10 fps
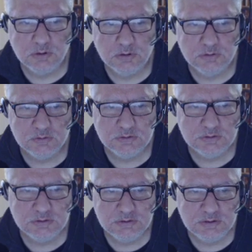So I'm
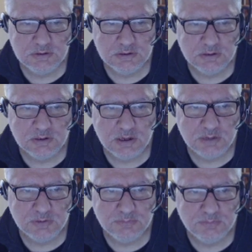just going to
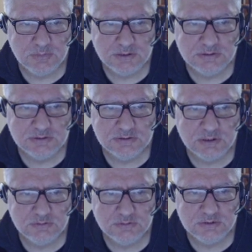copy and paste this
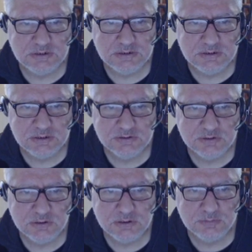onto the
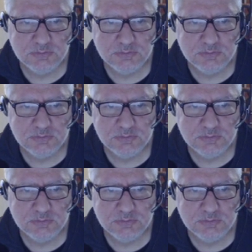desktop.